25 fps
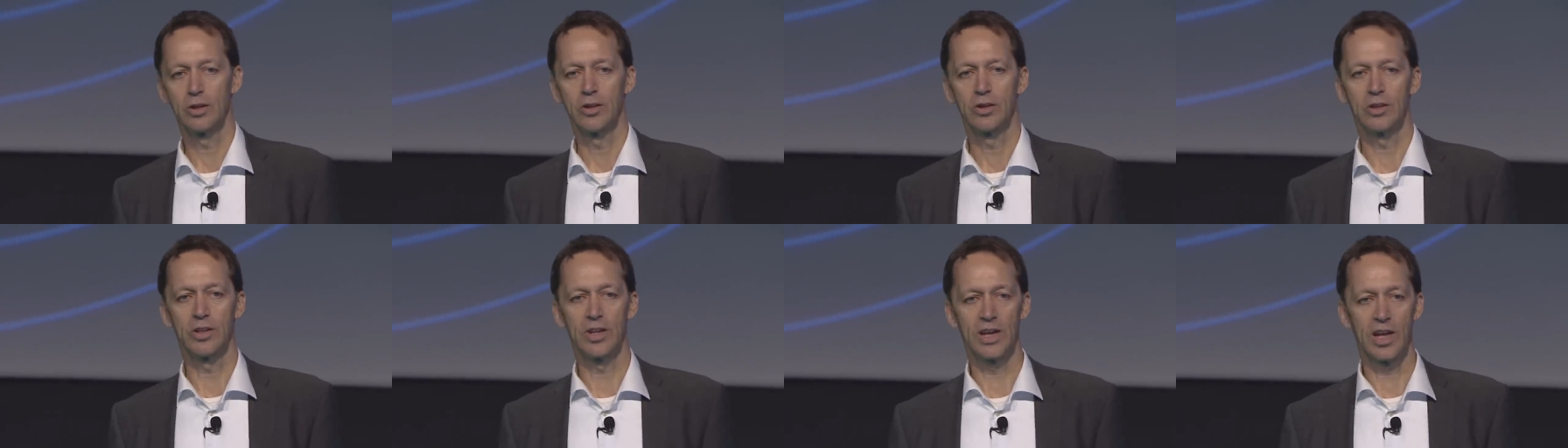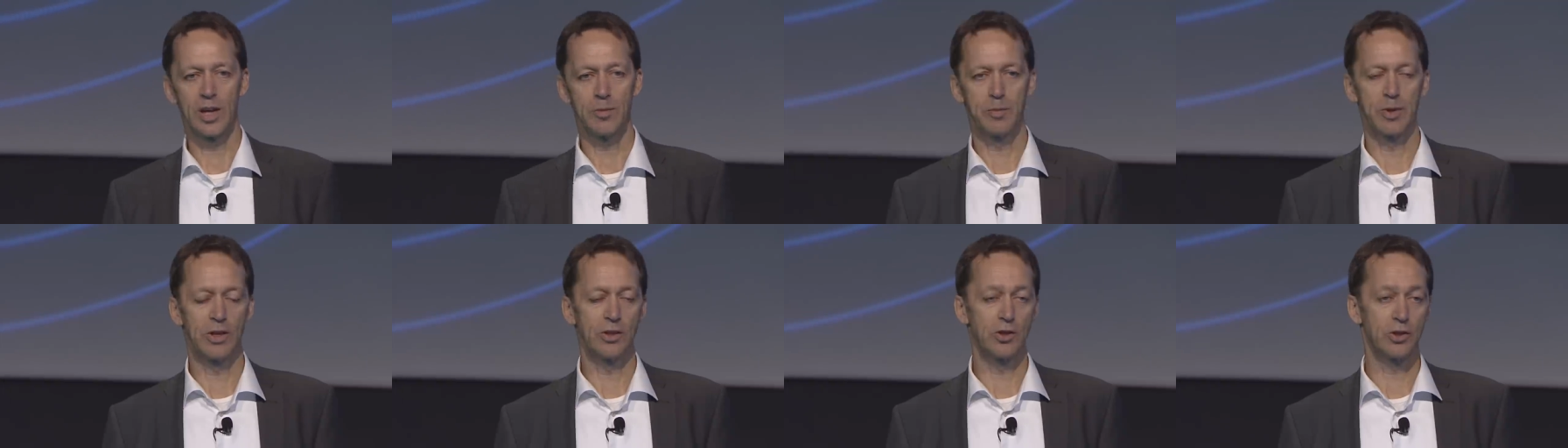the
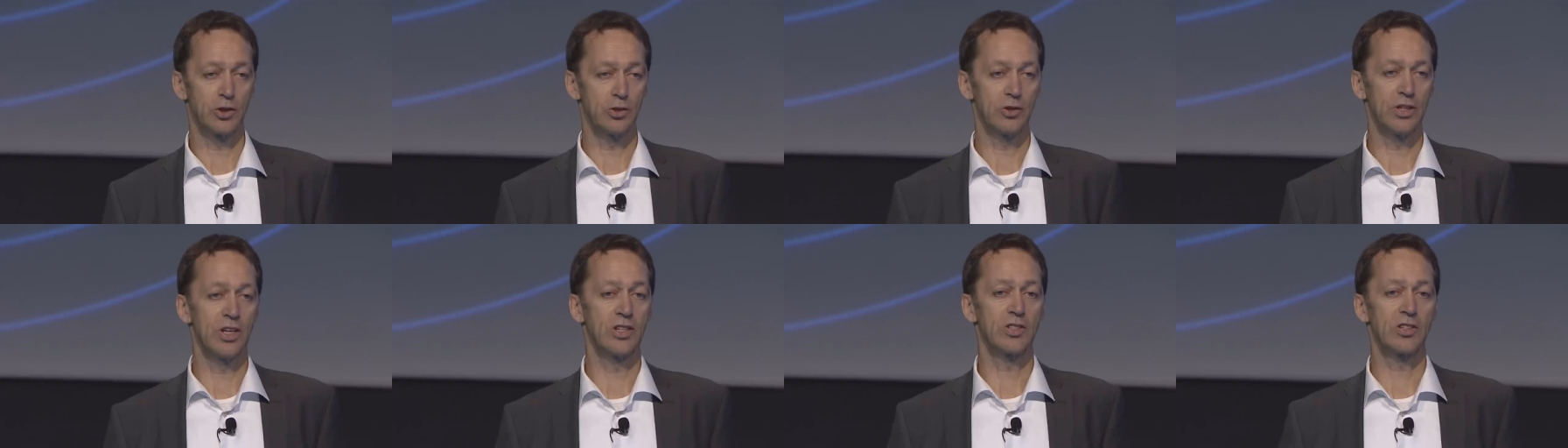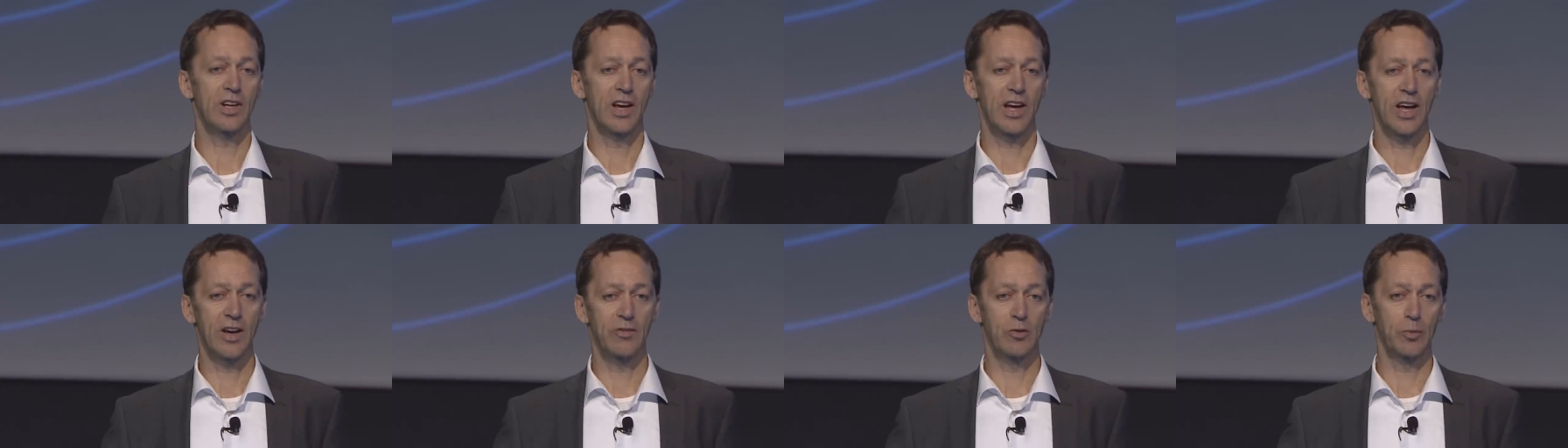image. You need to
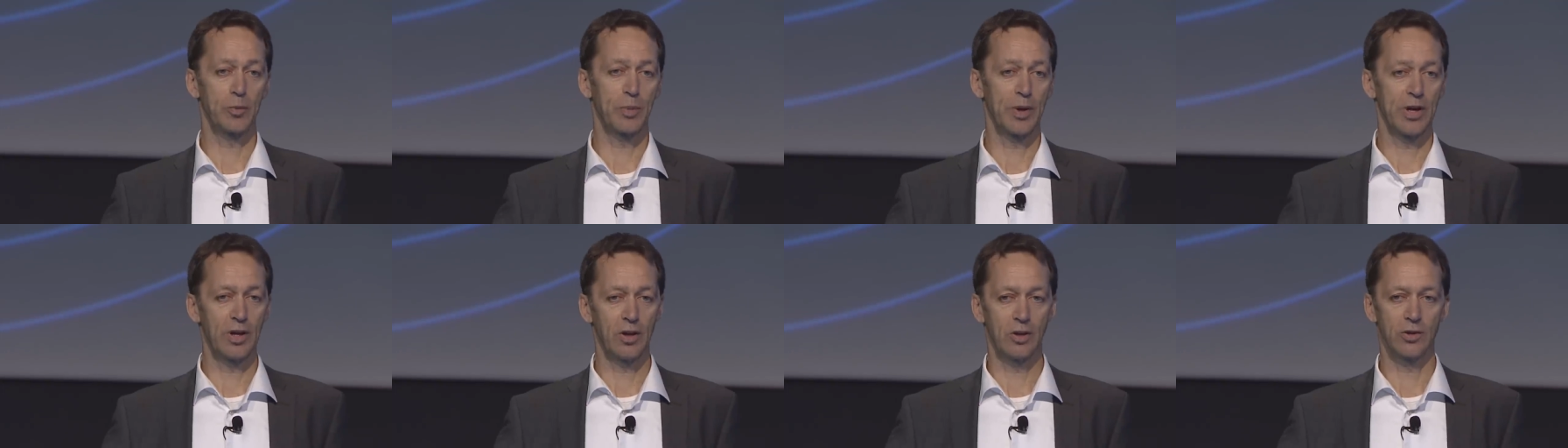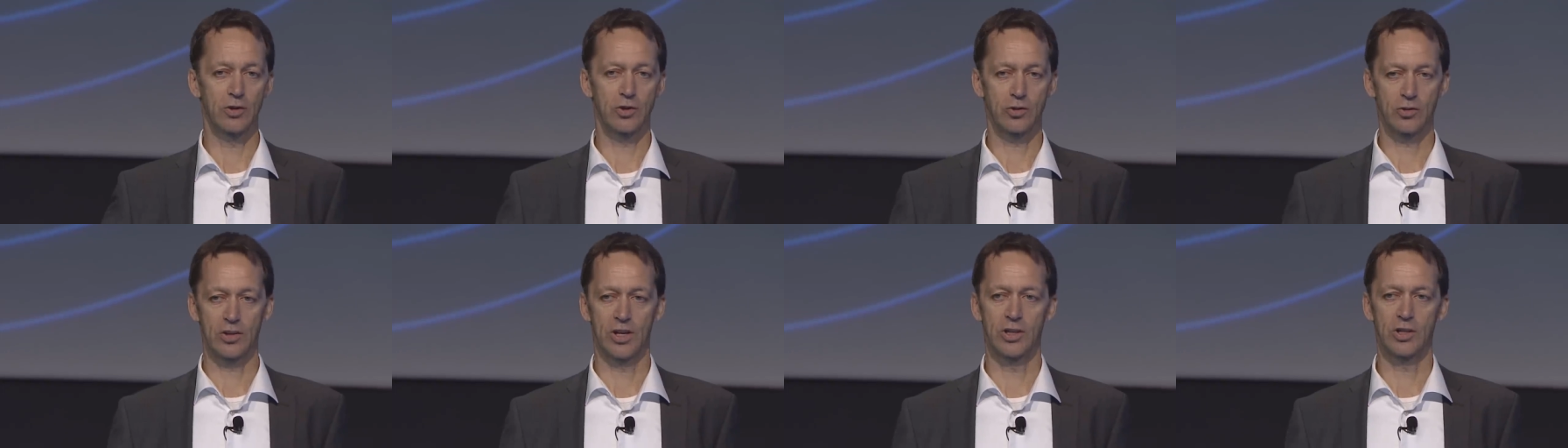have a PR
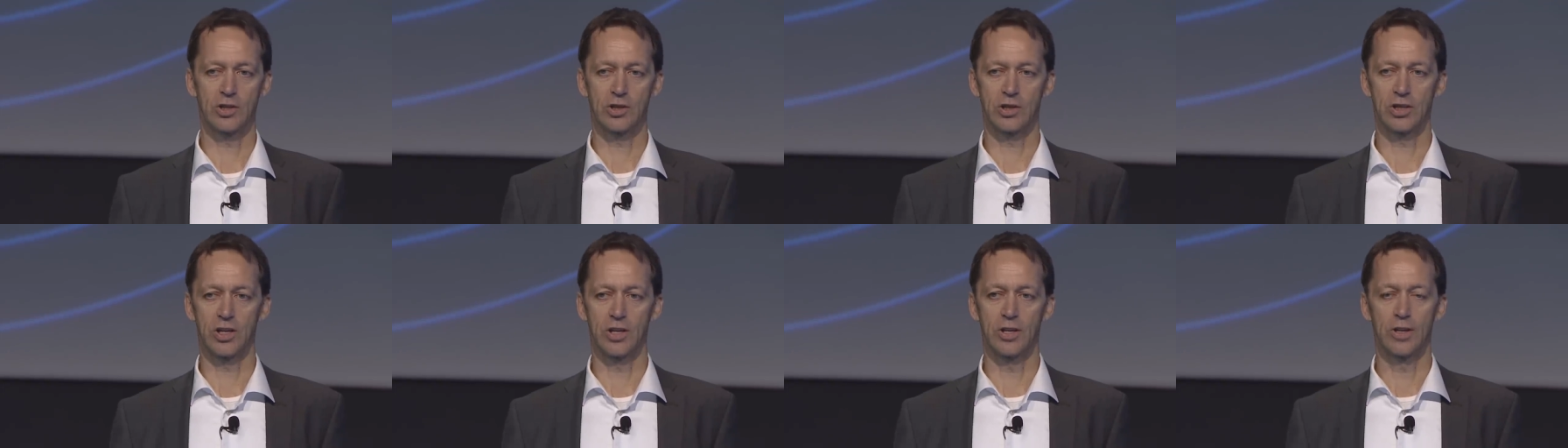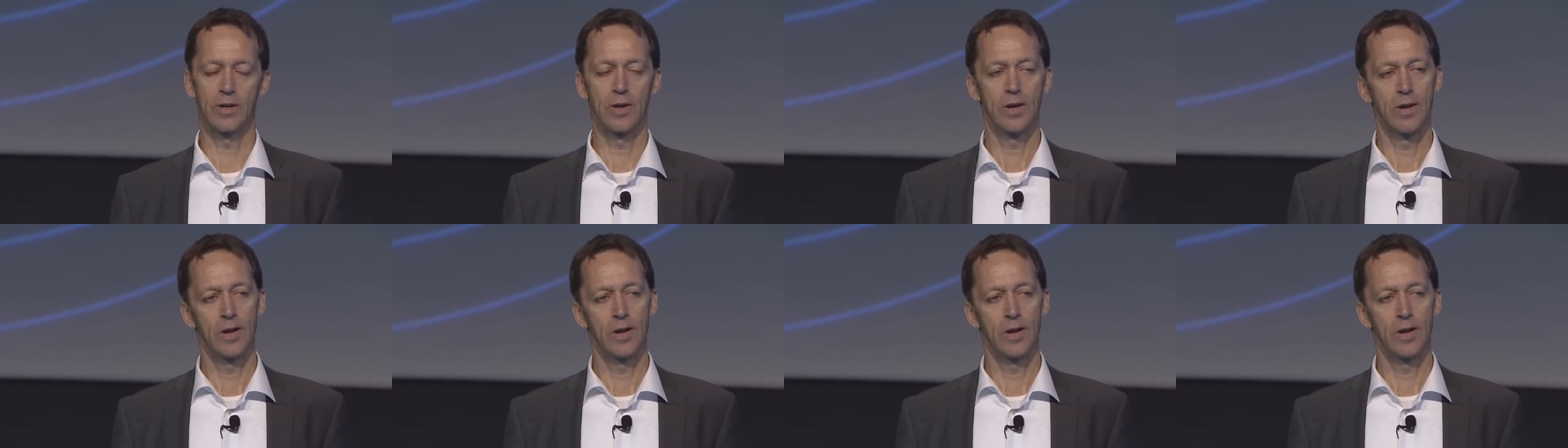strategy.